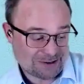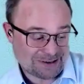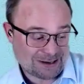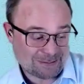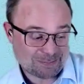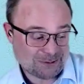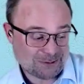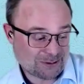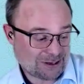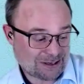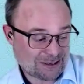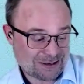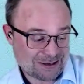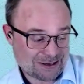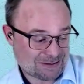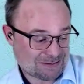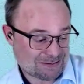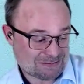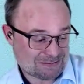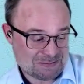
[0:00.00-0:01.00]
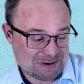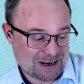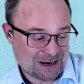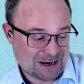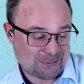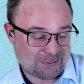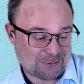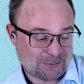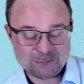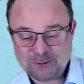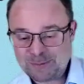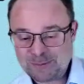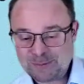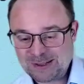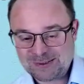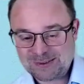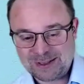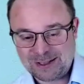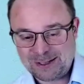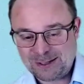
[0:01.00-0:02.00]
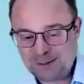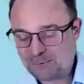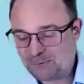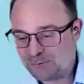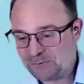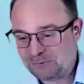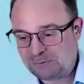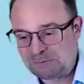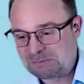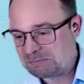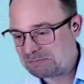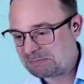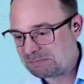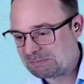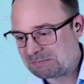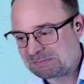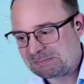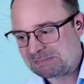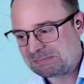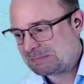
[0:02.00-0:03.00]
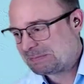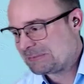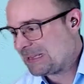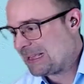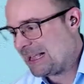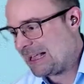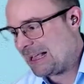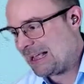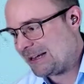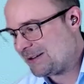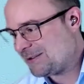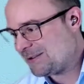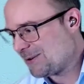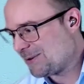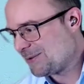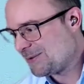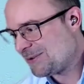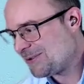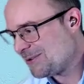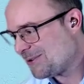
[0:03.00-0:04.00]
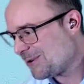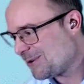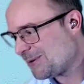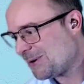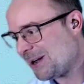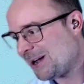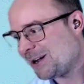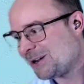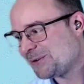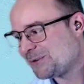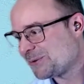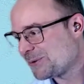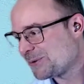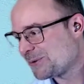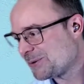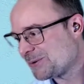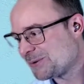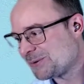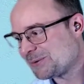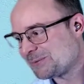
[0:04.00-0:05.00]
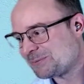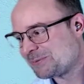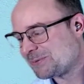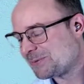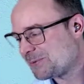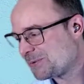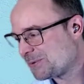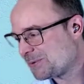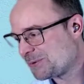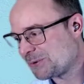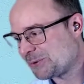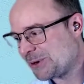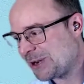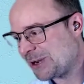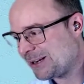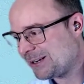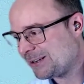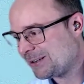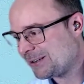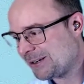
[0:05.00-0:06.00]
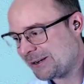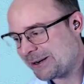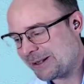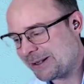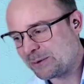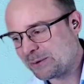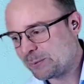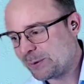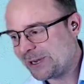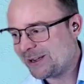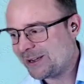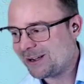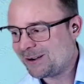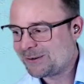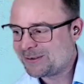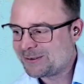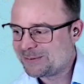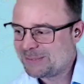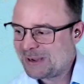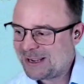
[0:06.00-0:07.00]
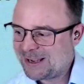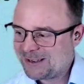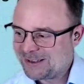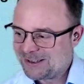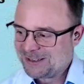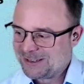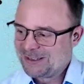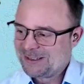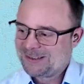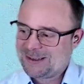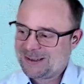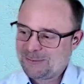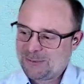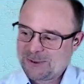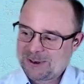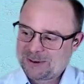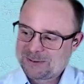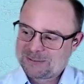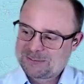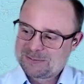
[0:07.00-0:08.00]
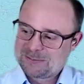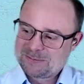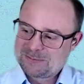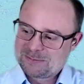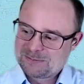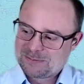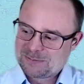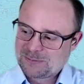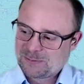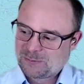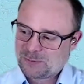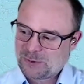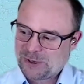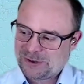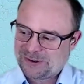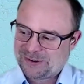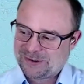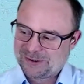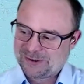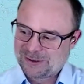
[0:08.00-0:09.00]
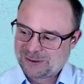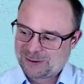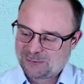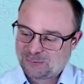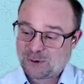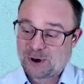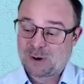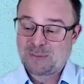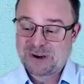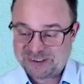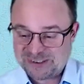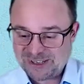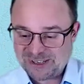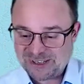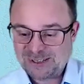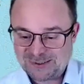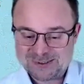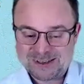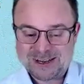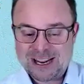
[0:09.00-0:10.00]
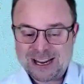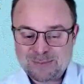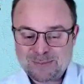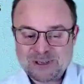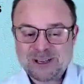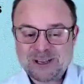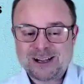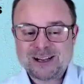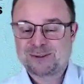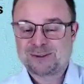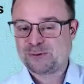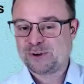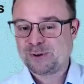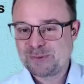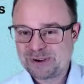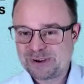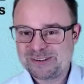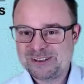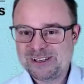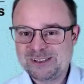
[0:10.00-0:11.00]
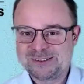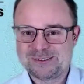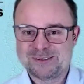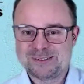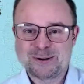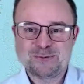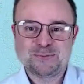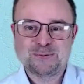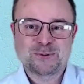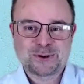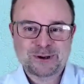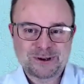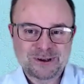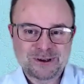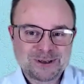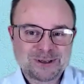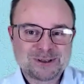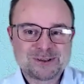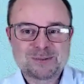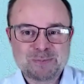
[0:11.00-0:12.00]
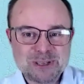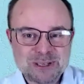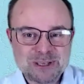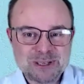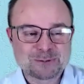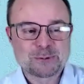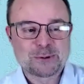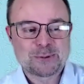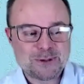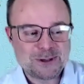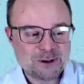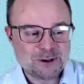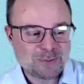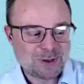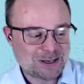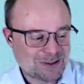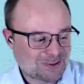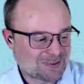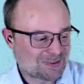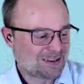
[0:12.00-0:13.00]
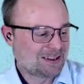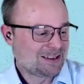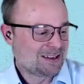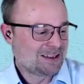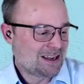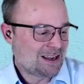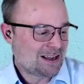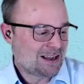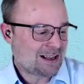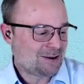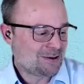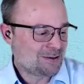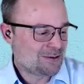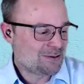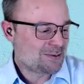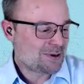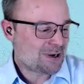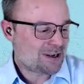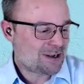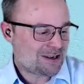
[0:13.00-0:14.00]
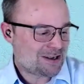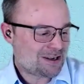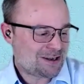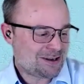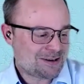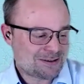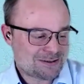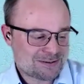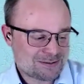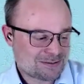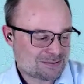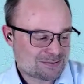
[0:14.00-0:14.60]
chapter, and I thought for myself, I don't know how to write it in another way, how to make something which is for machines. An API is for machines, not for speaking with humans. How do I